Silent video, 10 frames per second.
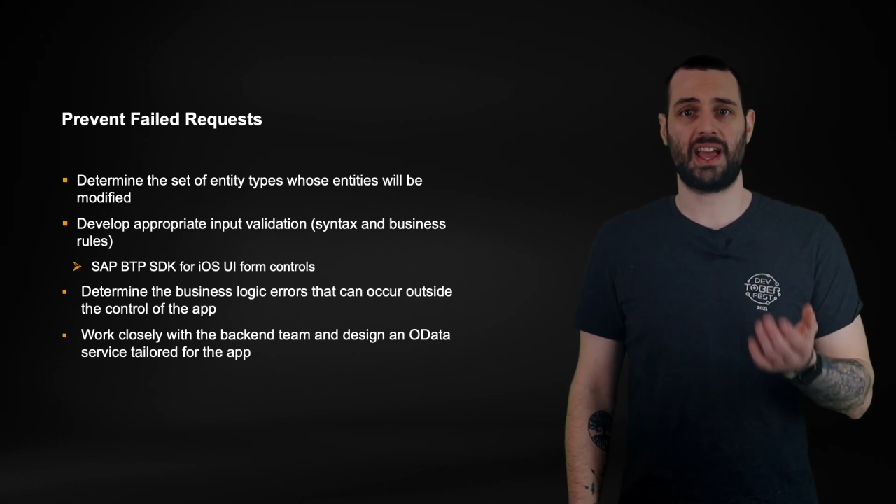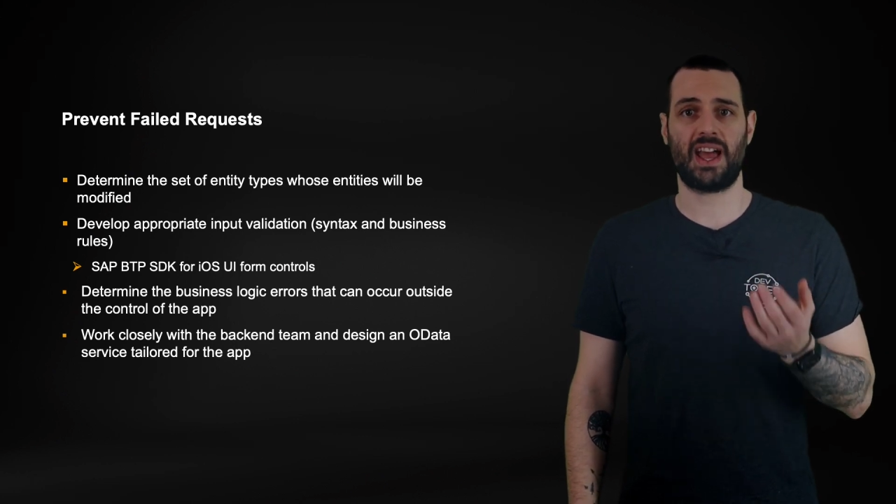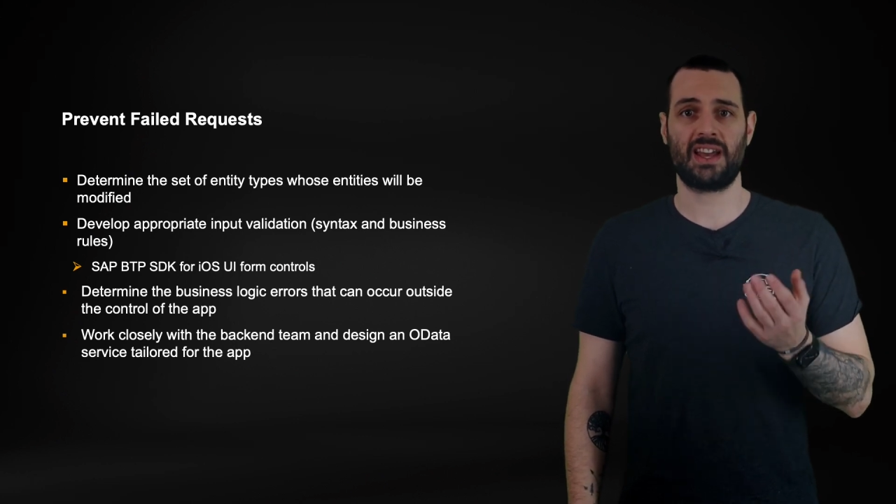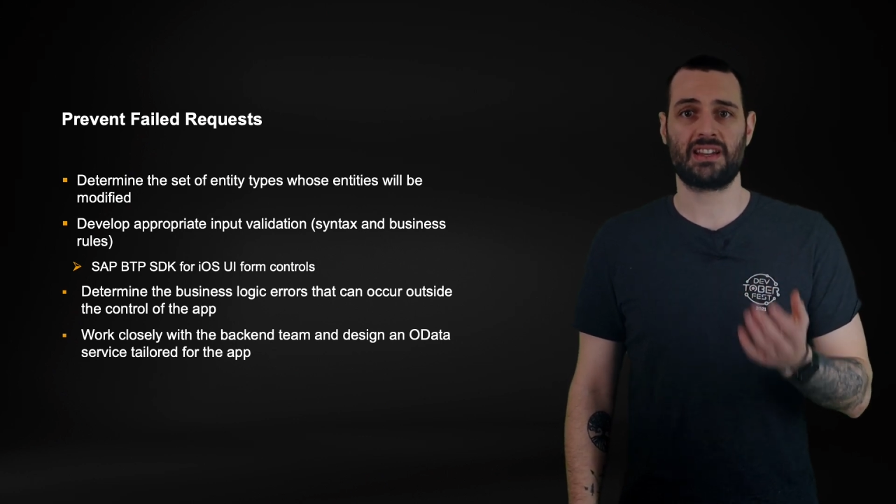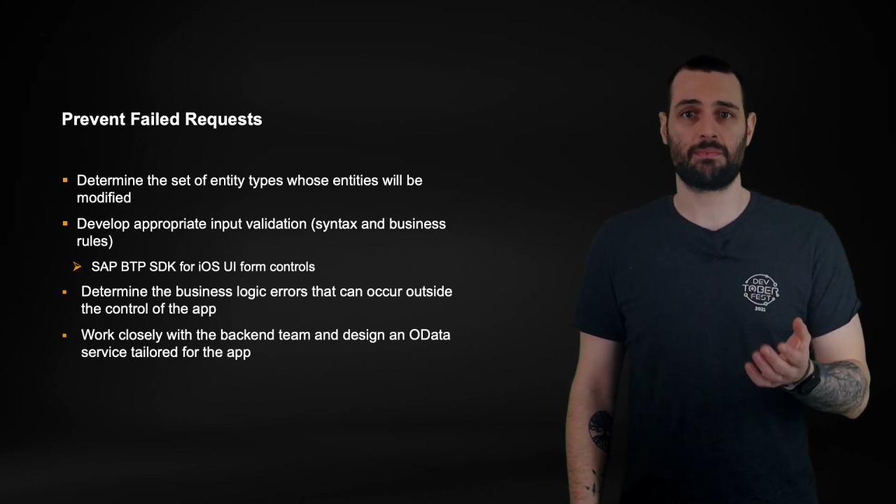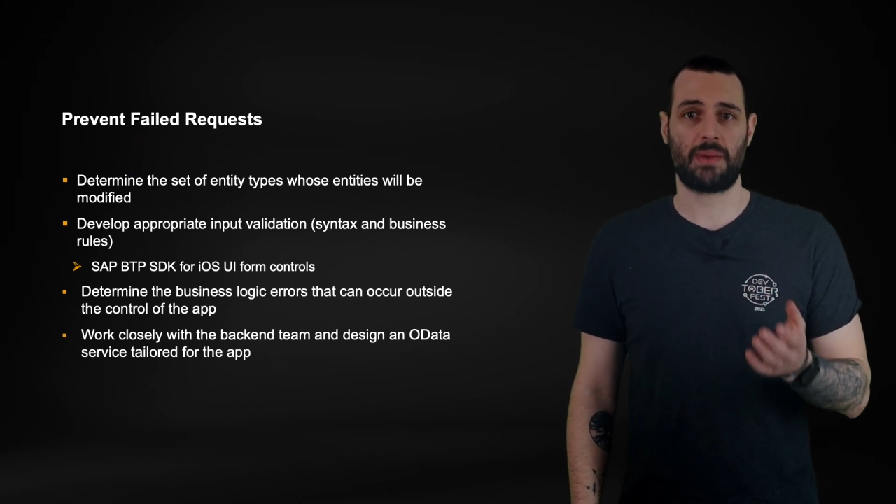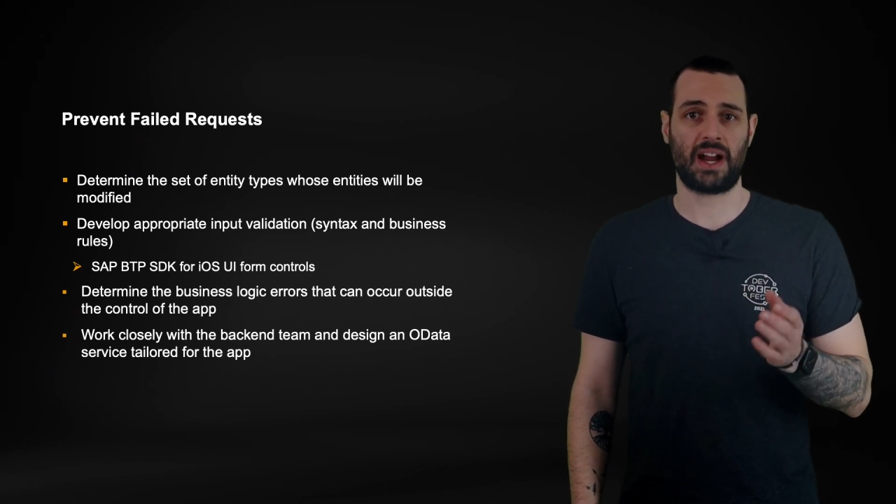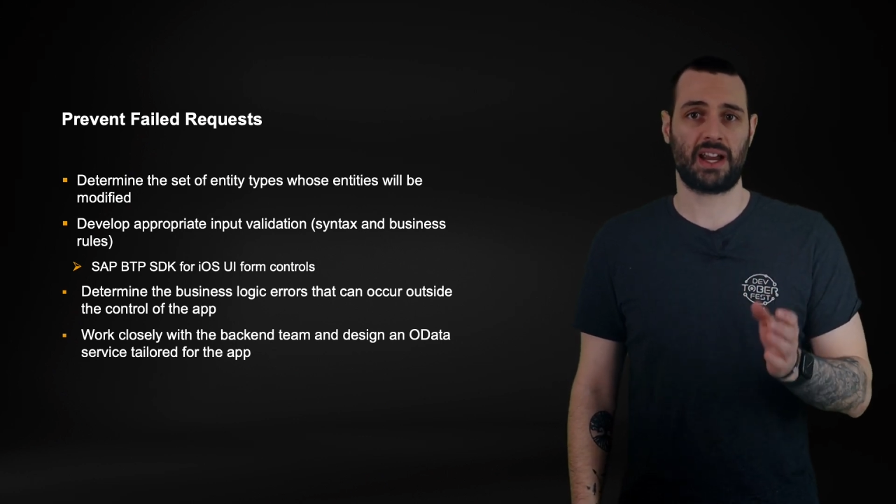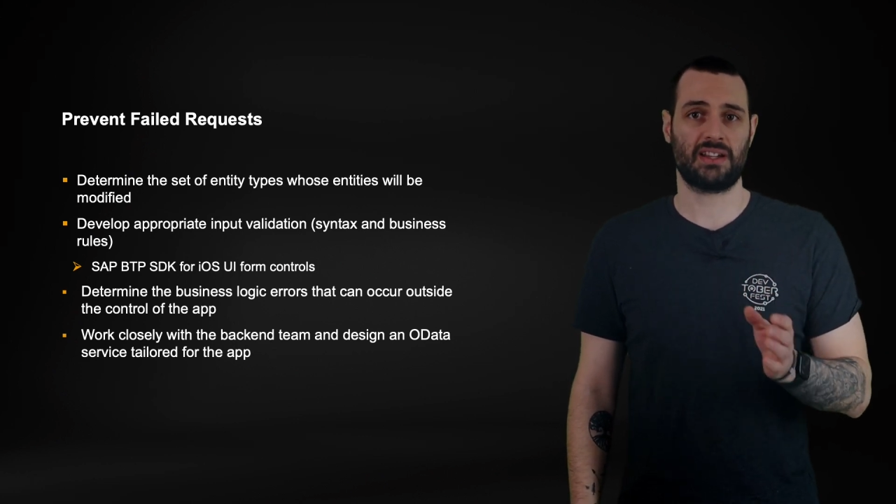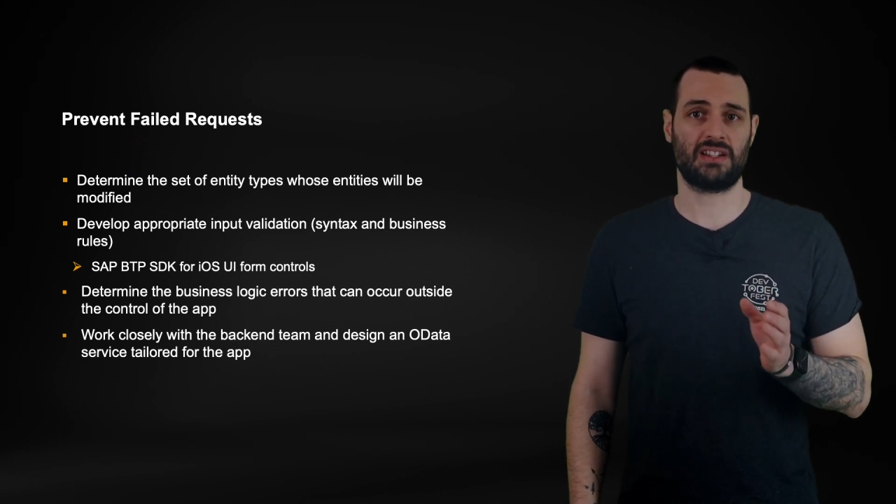and the
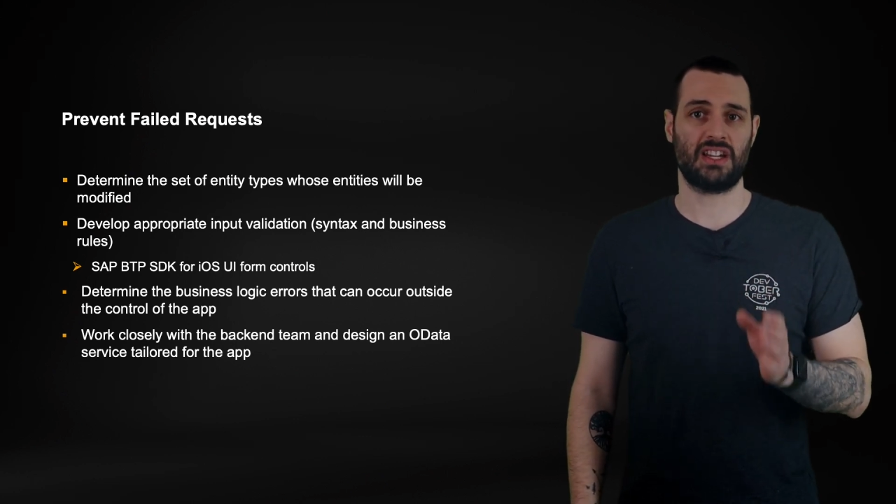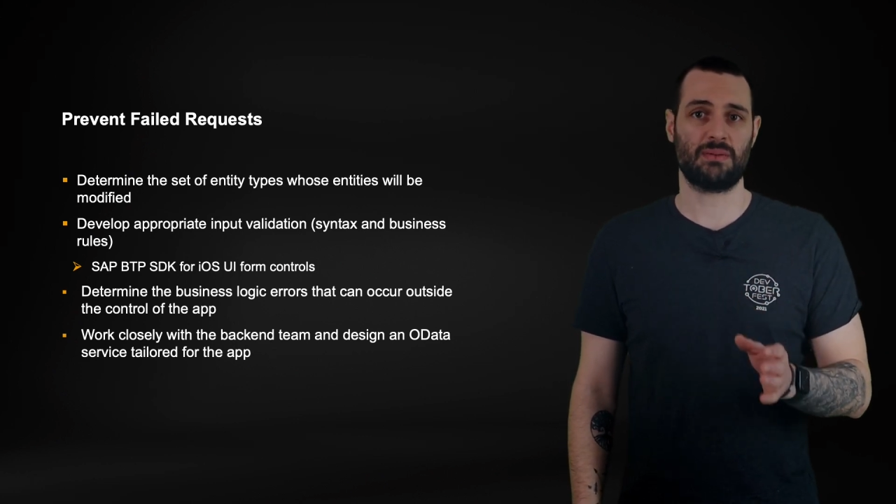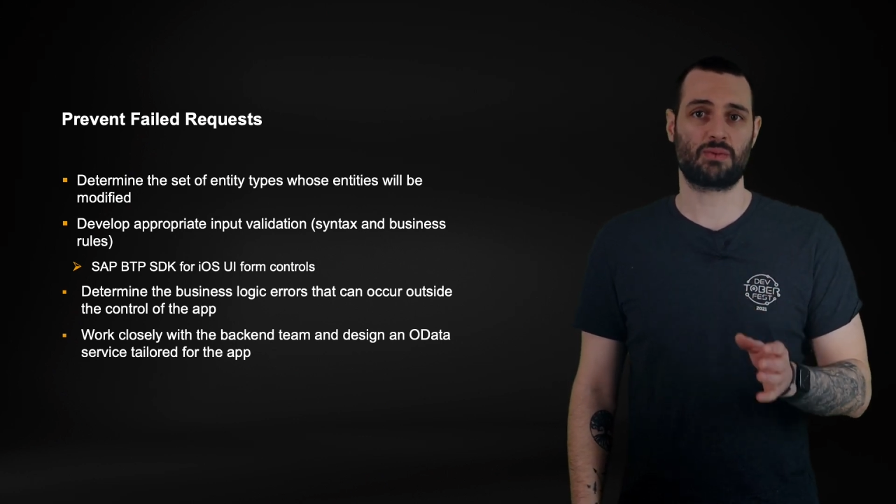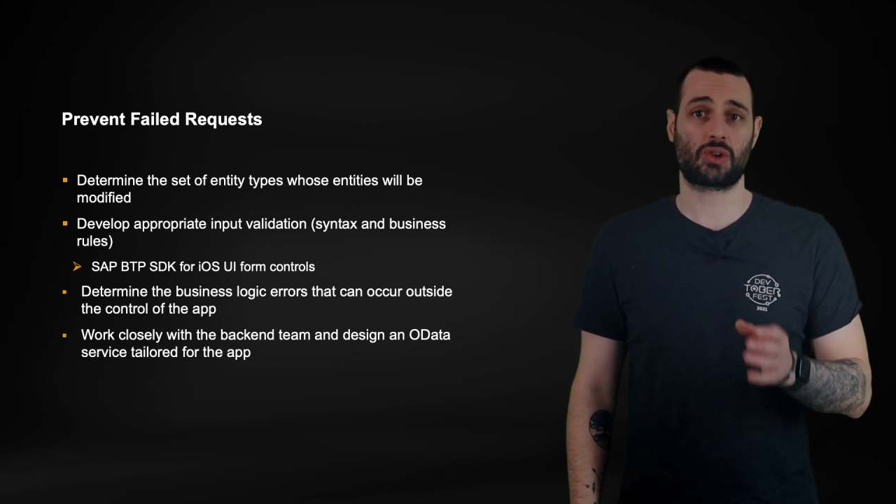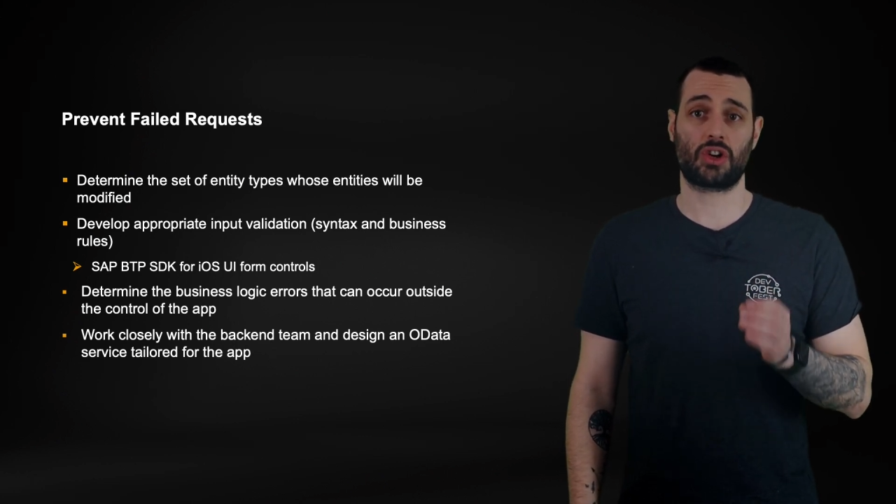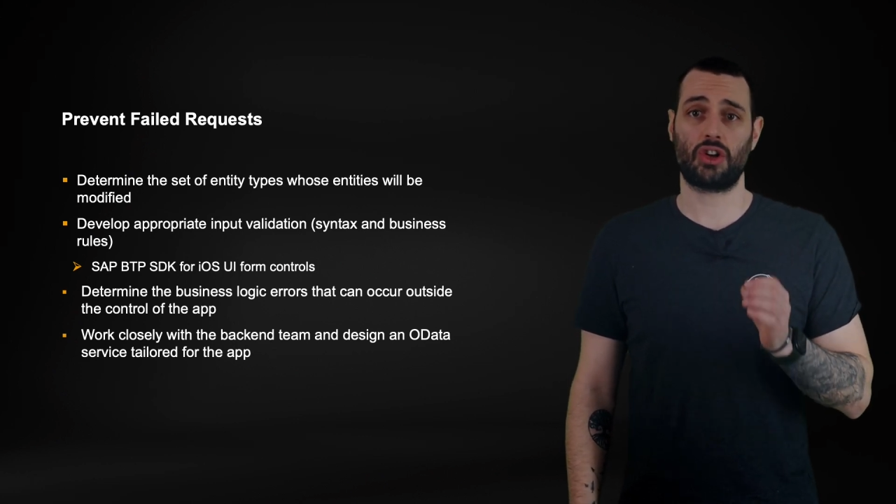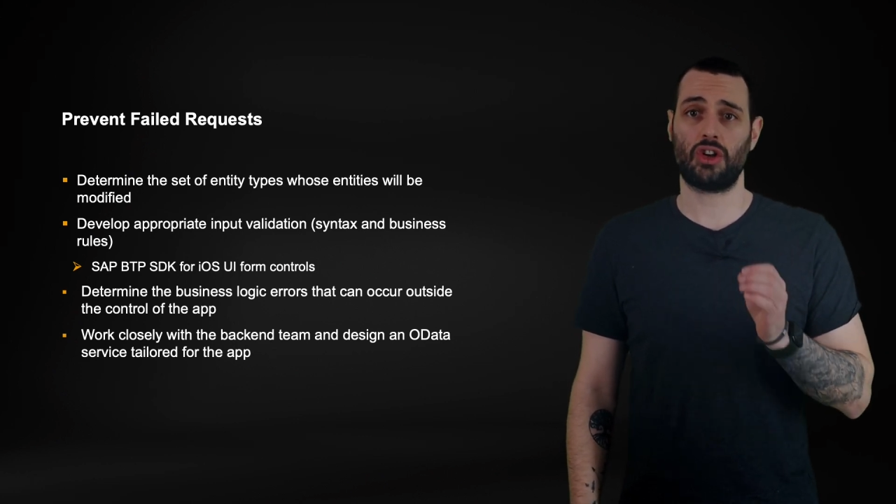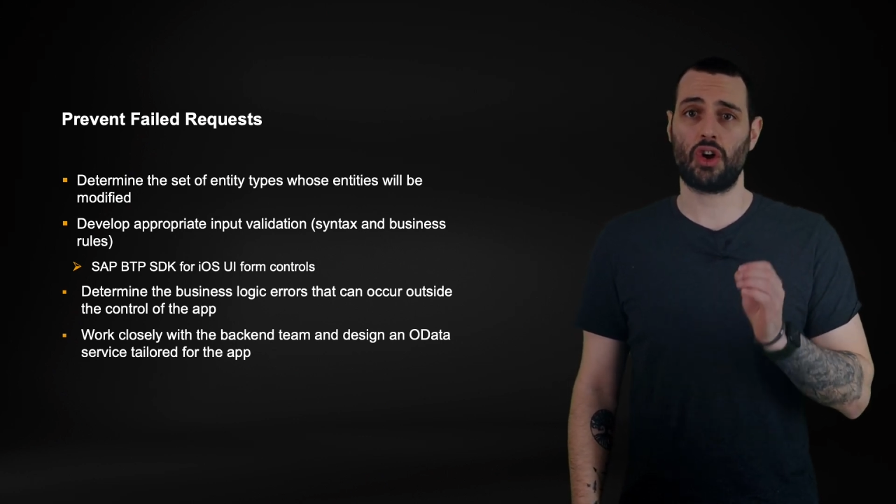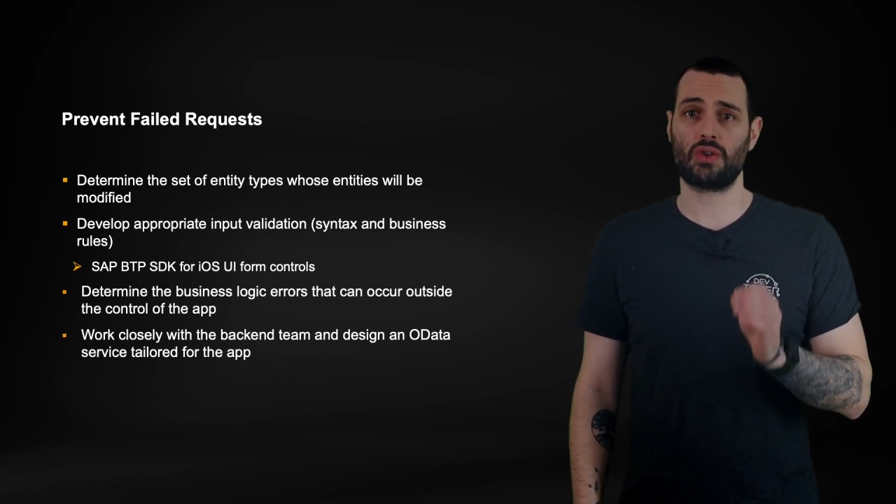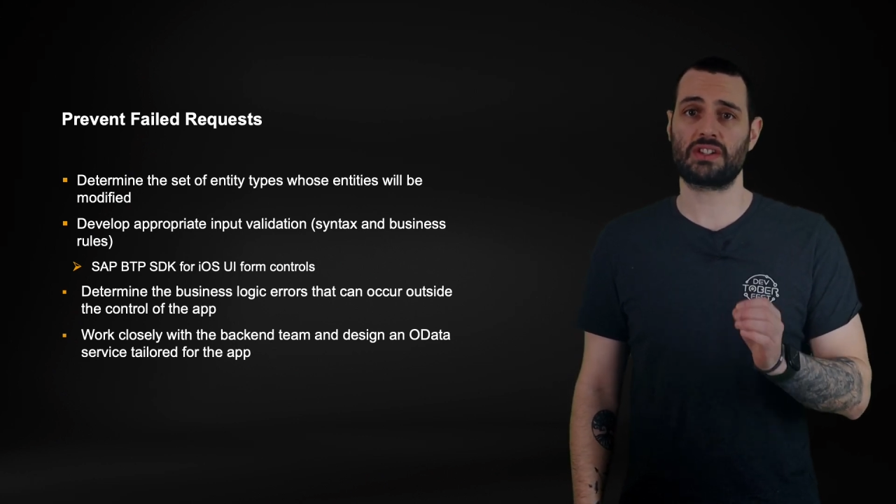backend teams work
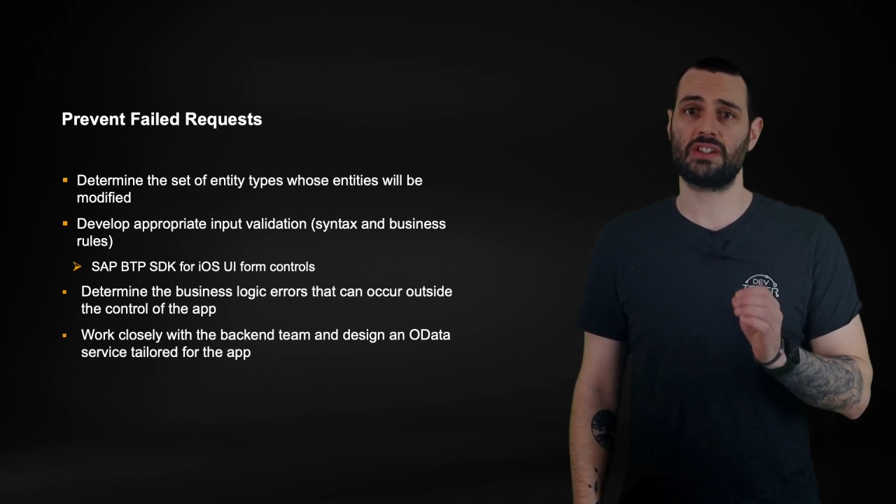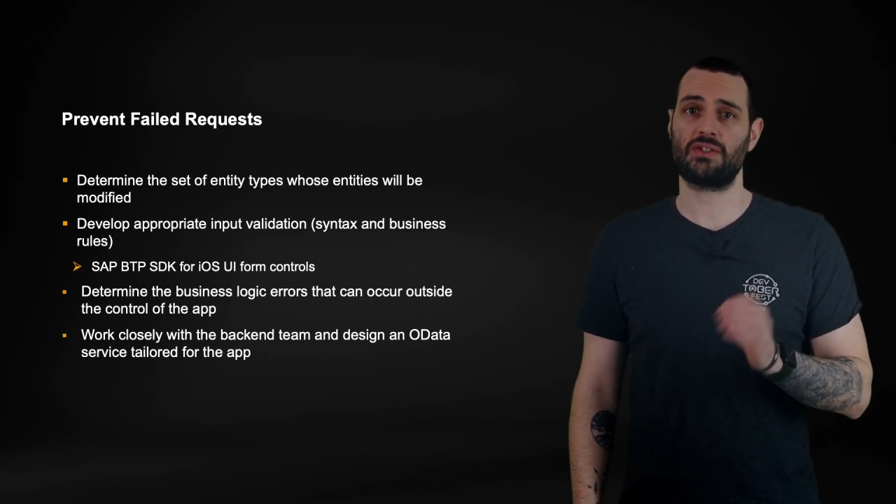closely